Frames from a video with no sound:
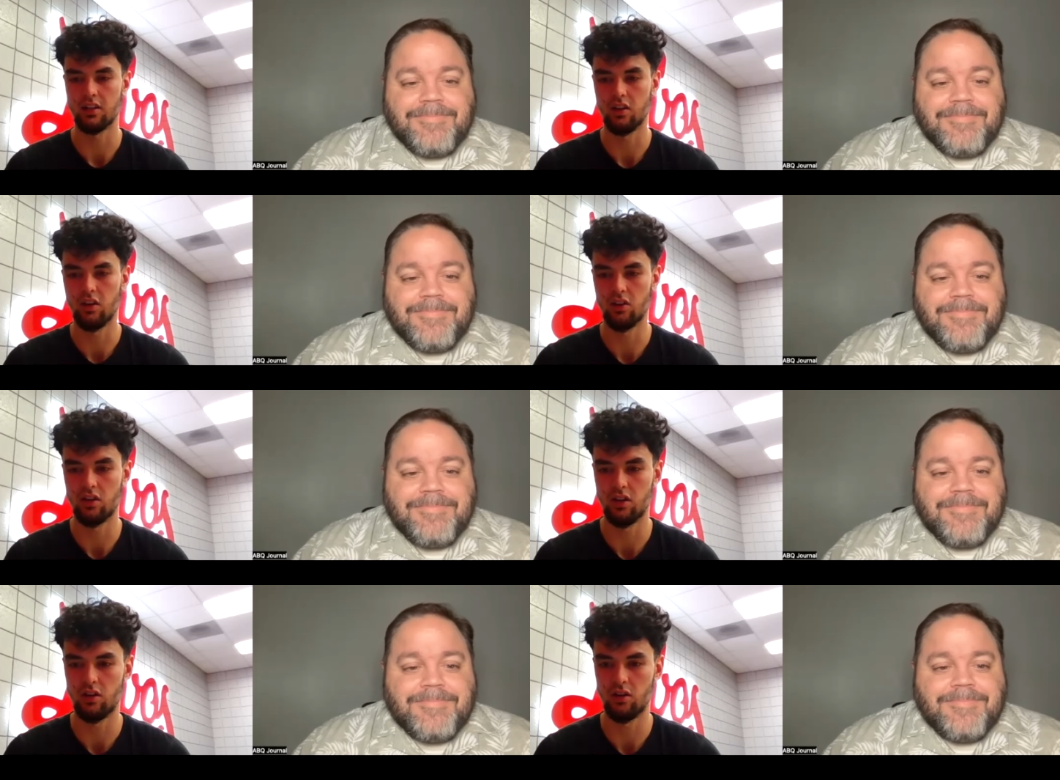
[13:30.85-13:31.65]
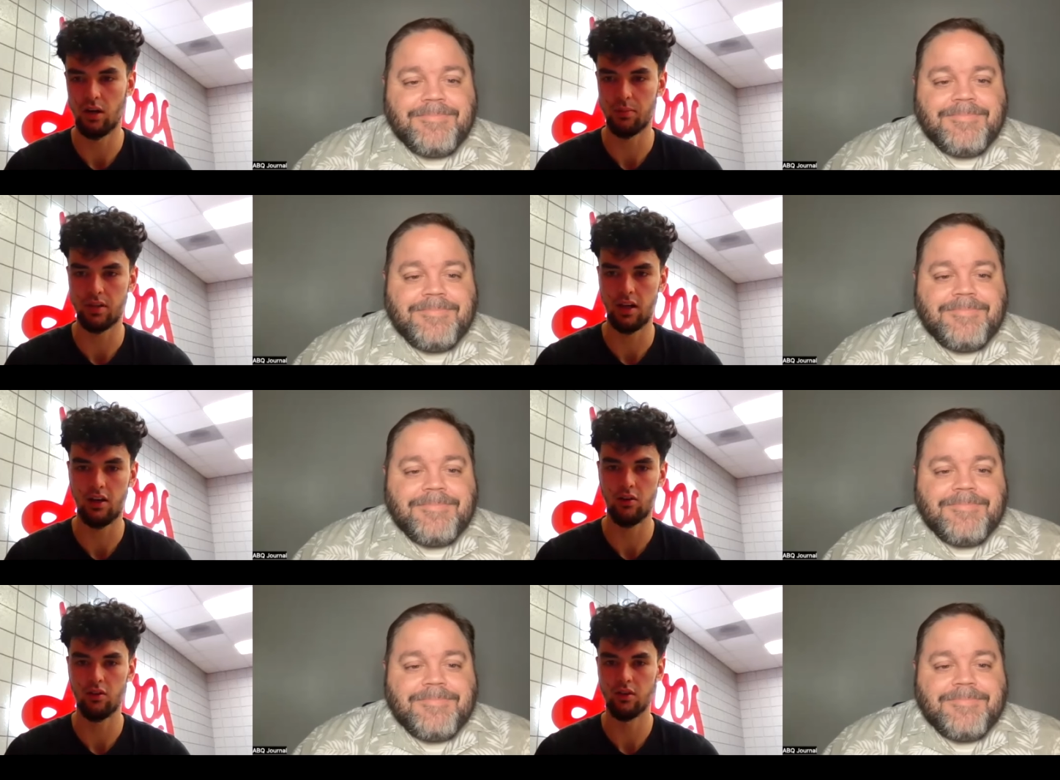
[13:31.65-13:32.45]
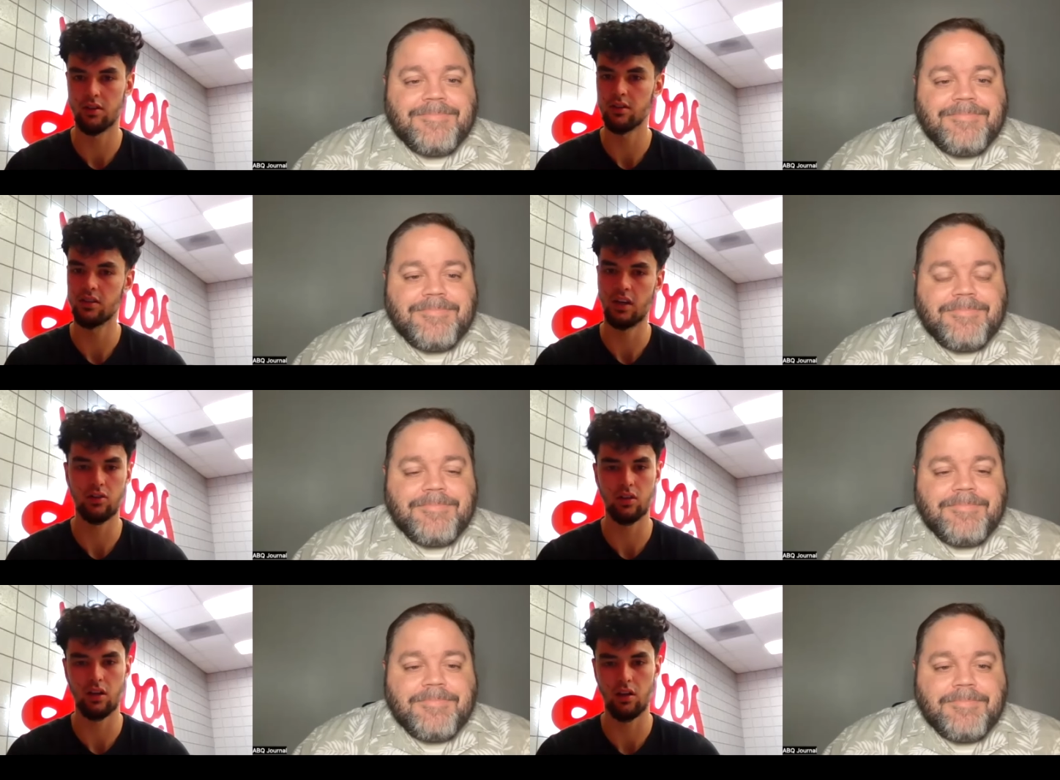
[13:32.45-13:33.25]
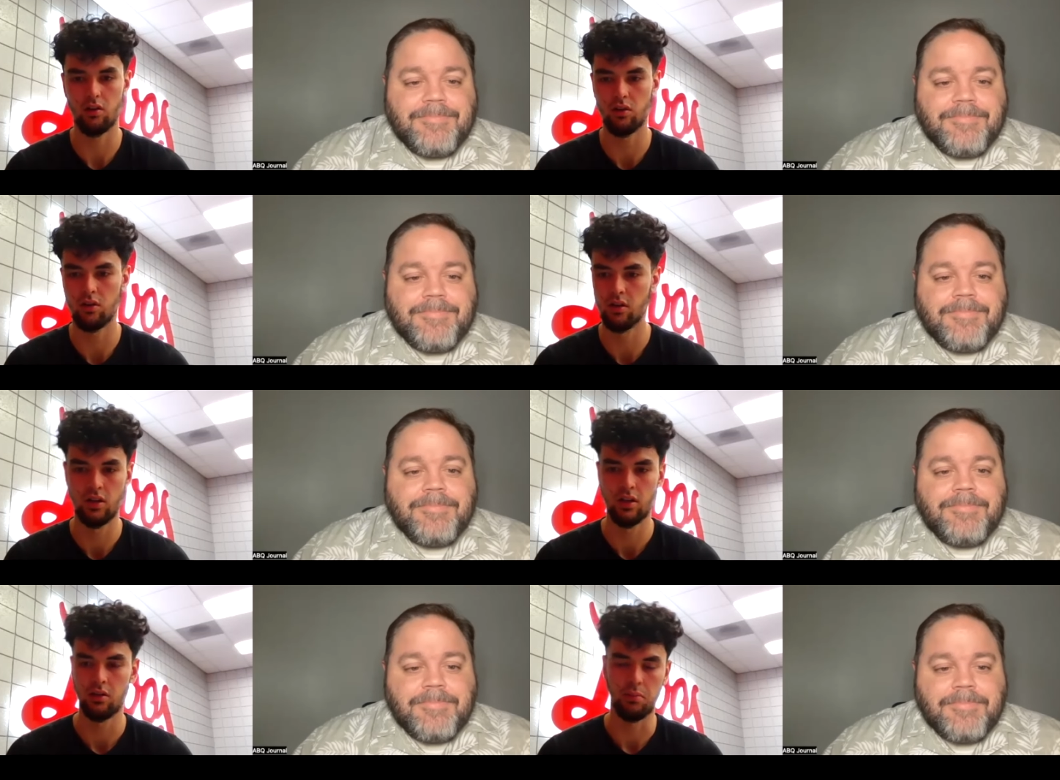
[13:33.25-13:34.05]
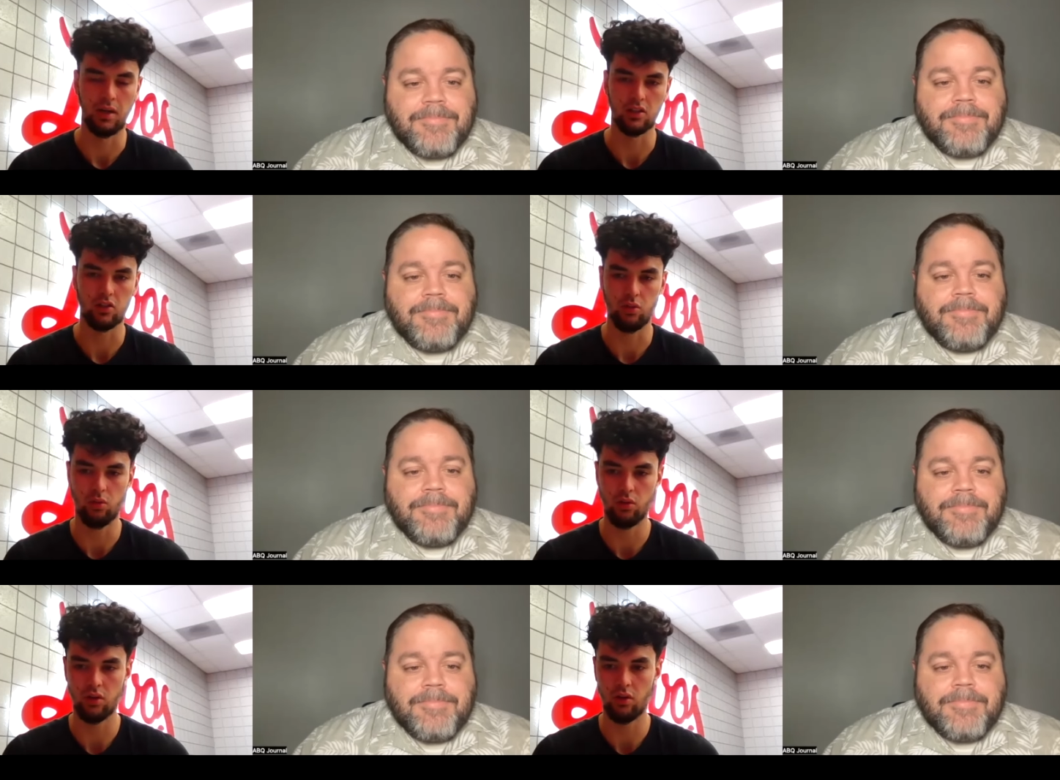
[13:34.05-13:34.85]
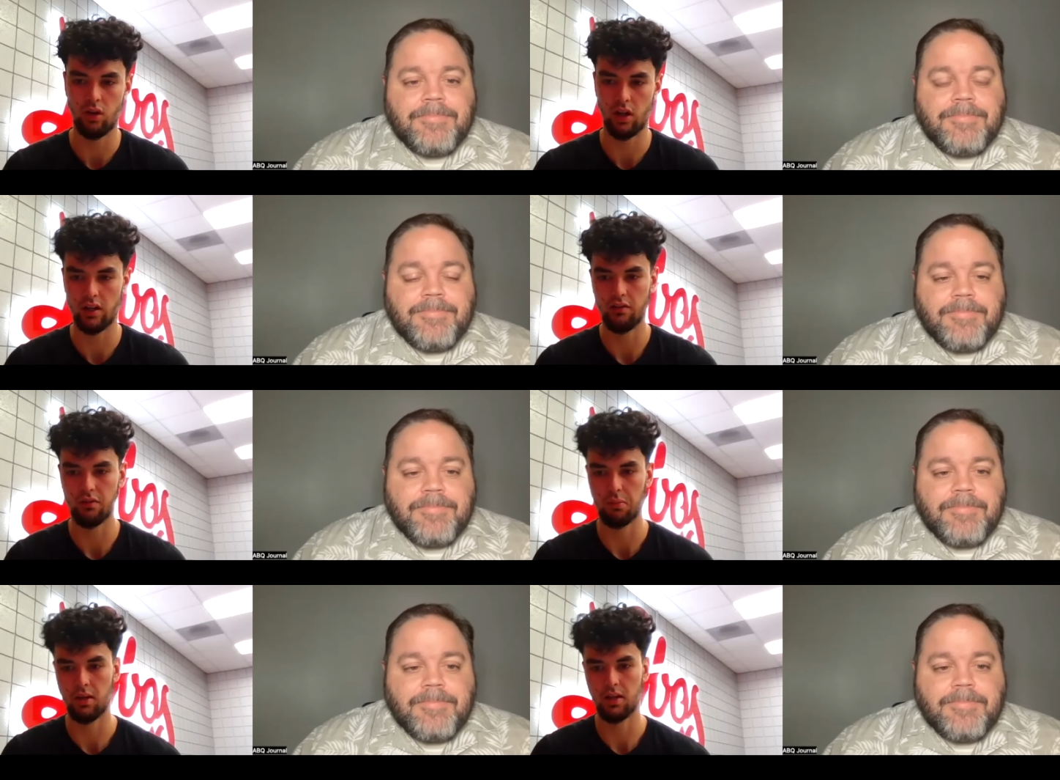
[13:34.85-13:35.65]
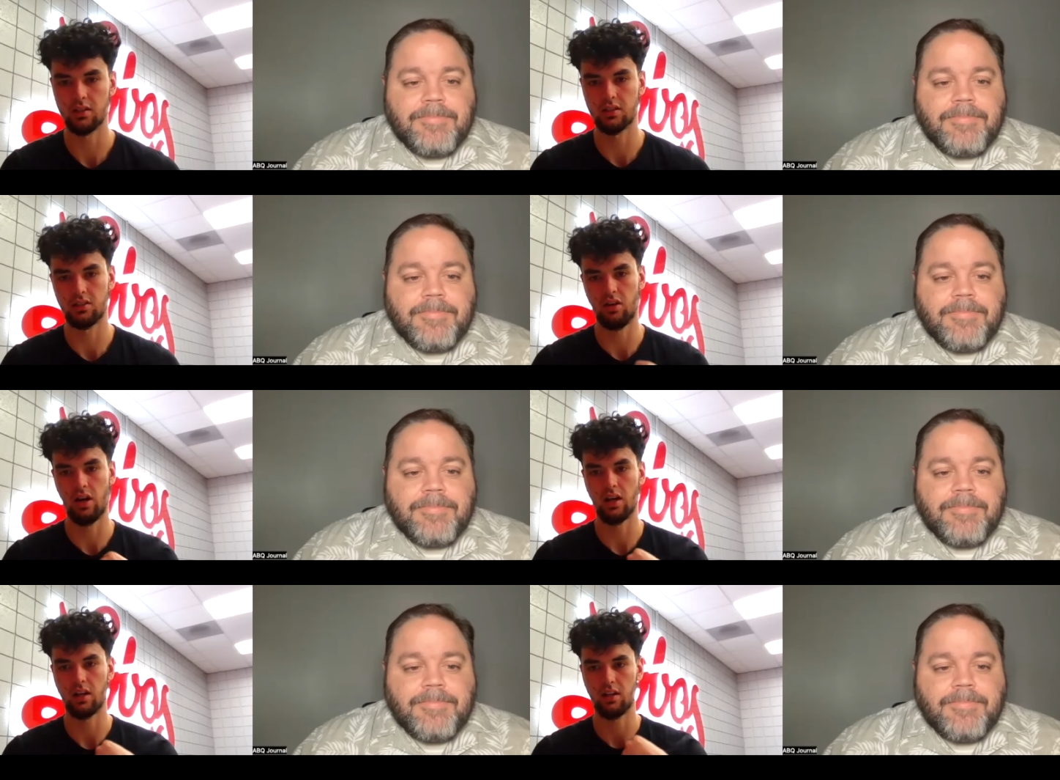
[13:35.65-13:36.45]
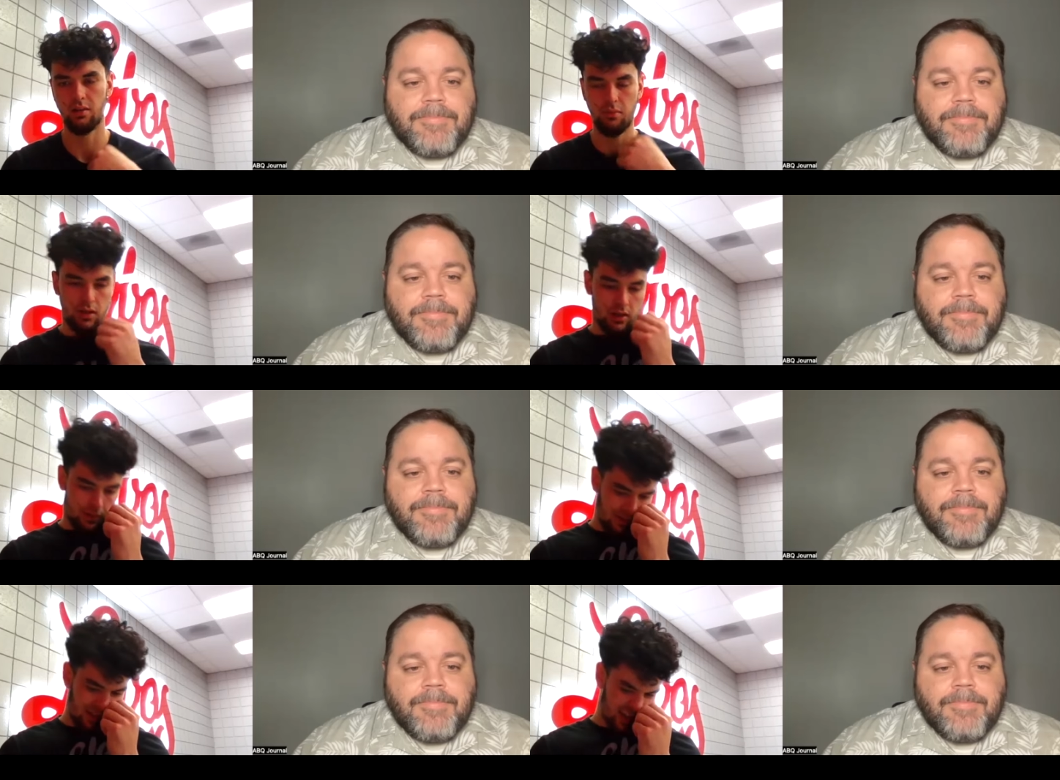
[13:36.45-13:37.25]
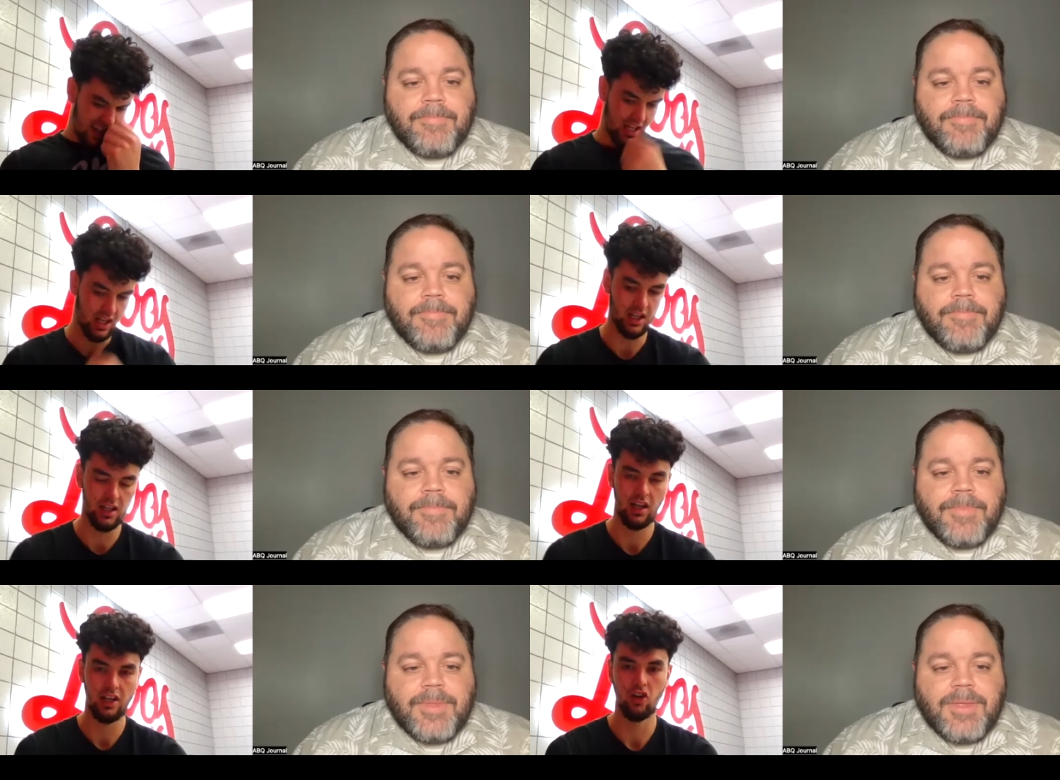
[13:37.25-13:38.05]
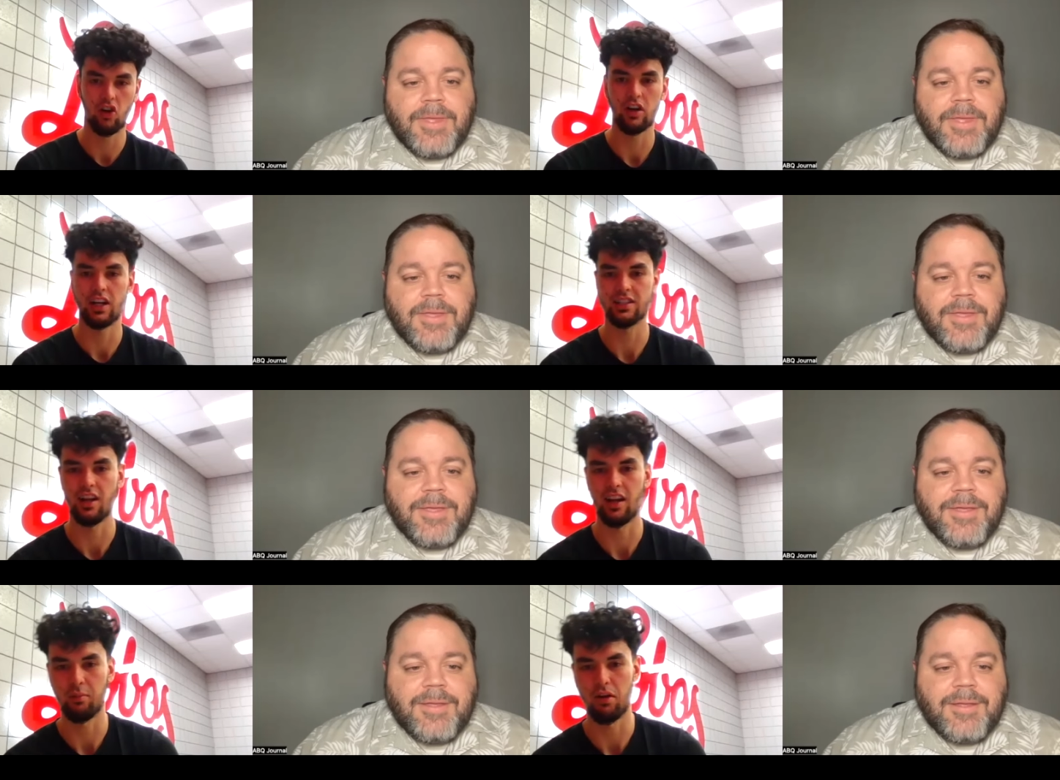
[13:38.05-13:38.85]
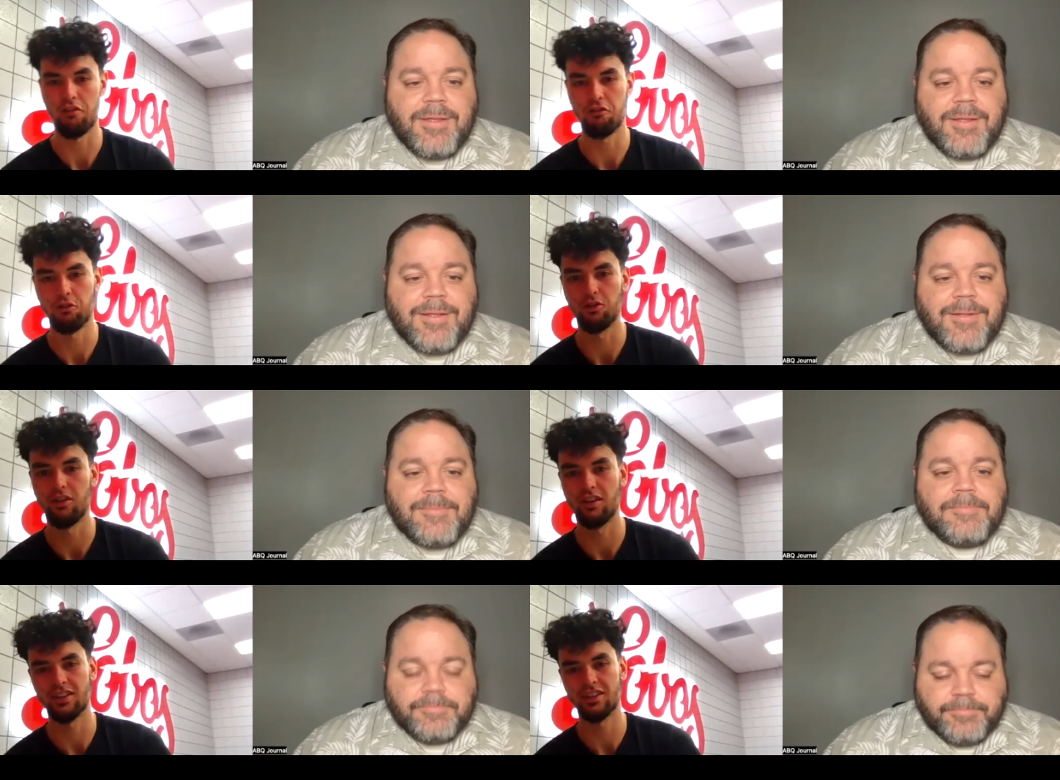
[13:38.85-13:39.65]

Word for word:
Speaker 1: go, you know, uptown, downtown, by the school, you know, a lot of different places. So I like it. But I, I DoorDash a lot of my food.